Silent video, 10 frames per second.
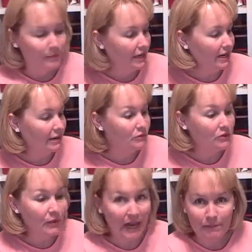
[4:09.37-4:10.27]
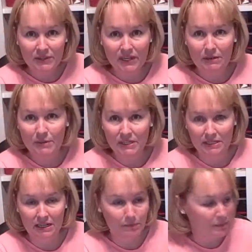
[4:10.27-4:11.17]
but I'm so happy that I picked
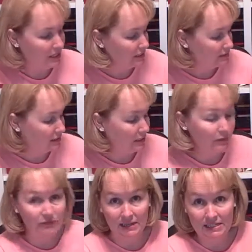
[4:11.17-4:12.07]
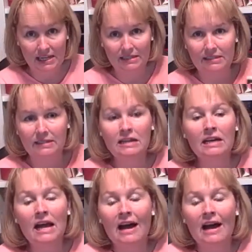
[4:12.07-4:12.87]
it up because it was fantastic.